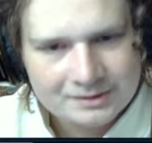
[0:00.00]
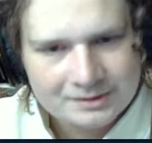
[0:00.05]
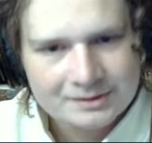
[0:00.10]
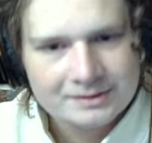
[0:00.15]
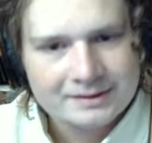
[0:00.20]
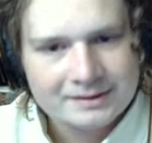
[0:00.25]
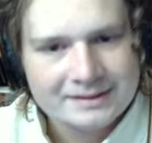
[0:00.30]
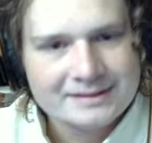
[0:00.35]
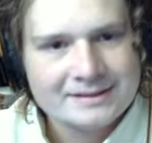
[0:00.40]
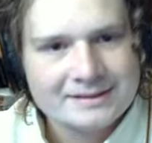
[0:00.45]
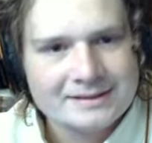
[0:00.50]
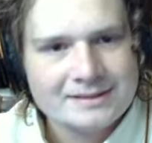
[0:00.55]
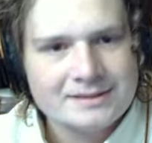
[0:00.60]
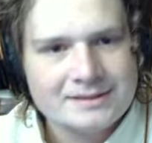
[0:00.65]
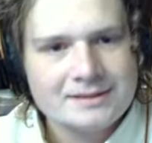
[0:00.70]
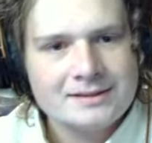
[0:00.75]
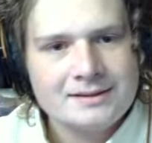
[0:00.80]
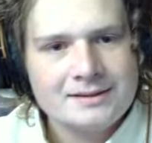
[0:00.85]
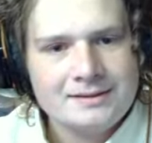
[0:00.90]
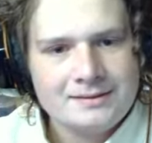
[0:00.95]
This
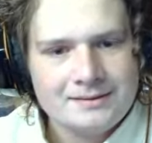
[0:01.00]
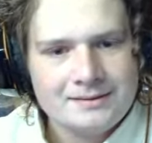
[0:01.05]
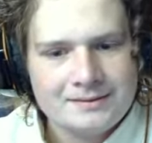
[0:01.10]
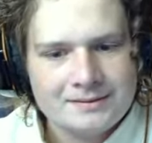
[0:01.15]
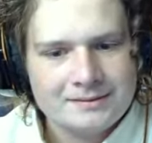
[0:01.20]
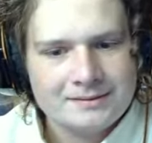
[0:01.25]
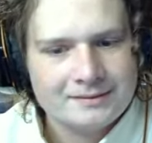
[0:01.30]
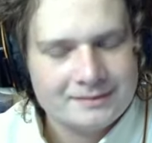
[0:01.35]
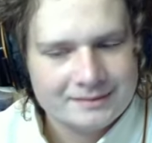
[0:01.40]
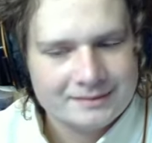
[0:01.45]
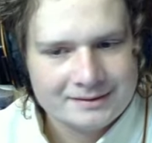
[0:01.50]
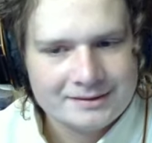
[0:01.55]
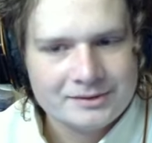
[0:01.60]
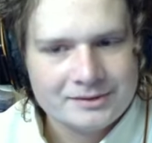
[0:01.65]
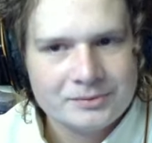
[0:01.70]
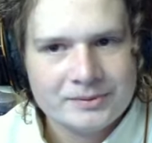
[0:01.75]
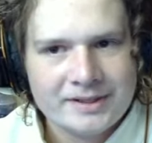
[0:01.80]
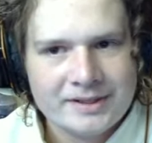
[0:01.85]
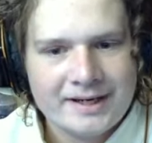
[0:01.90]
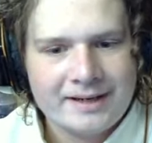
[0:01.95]
is
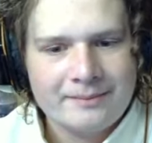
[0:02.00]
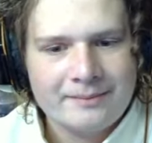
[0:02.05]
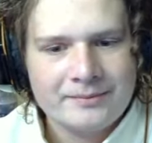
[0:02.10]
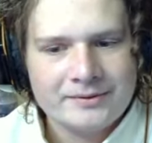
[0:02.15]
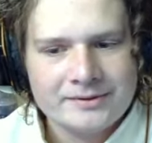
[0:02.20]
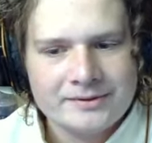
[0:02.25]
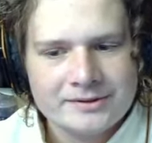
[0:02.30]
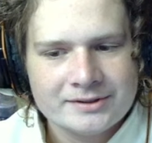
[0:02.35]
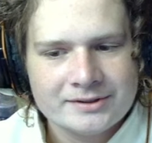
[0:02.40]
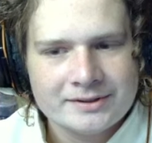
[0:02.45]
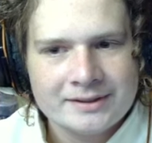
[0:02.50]
what happens.